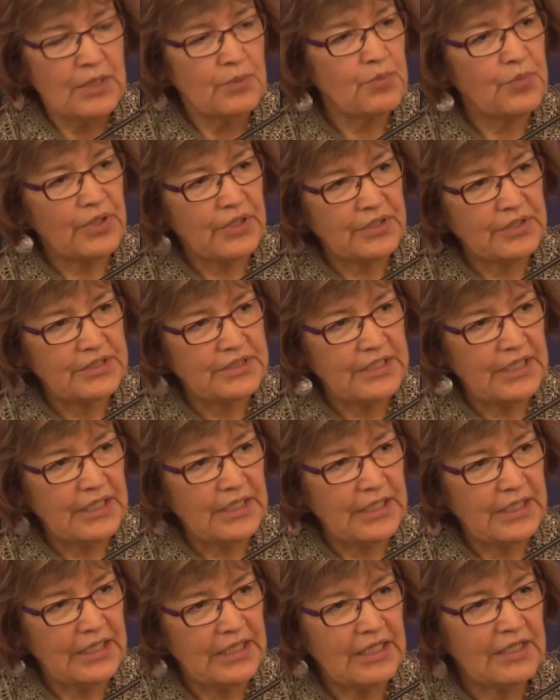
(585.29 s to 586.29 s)
But
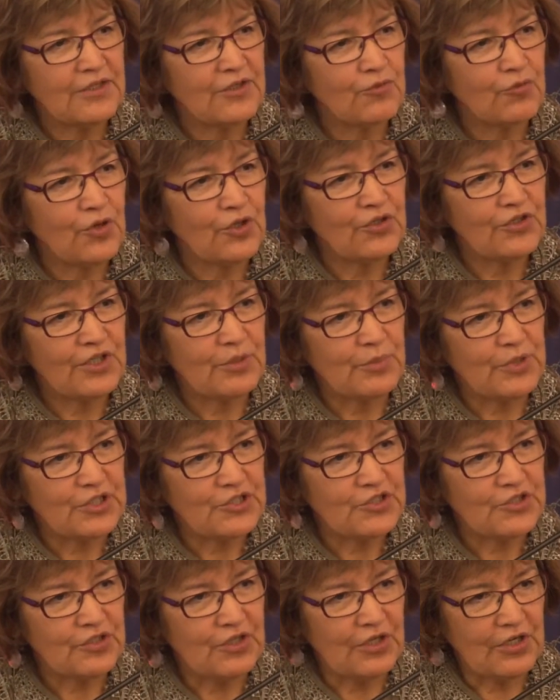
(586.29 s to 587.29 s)
the Royal
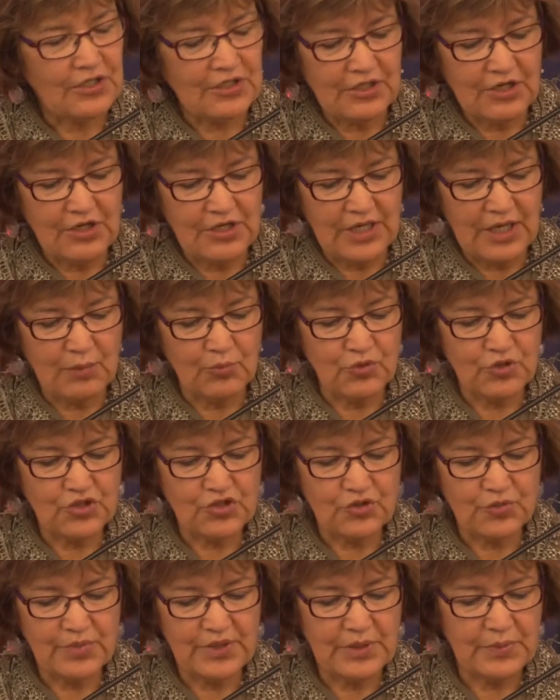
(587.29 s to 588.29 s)
Commission on
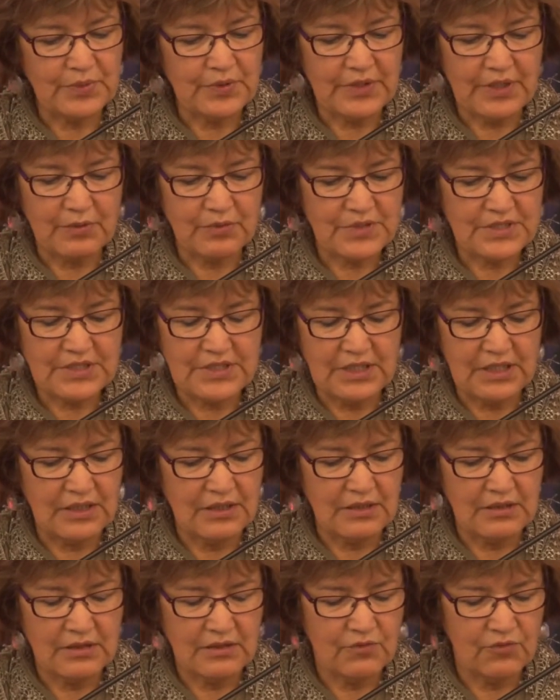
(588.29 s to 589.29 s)
Aboriginal People that was
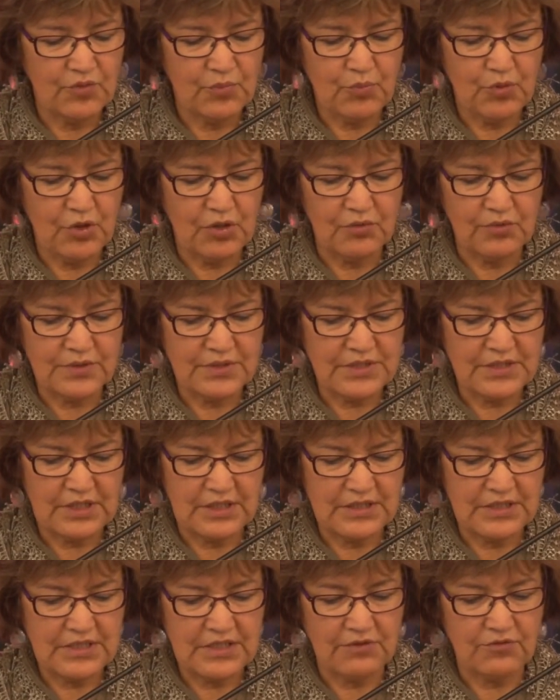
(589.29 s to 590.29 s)
done, the report was
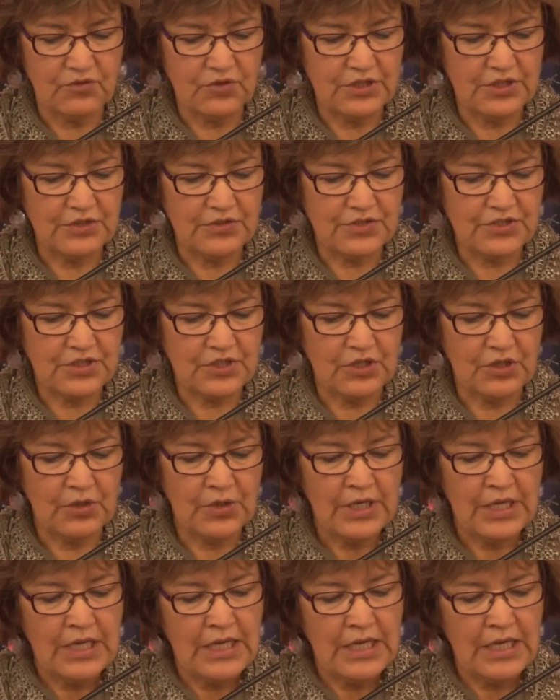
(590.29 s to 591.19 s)
done several years ago,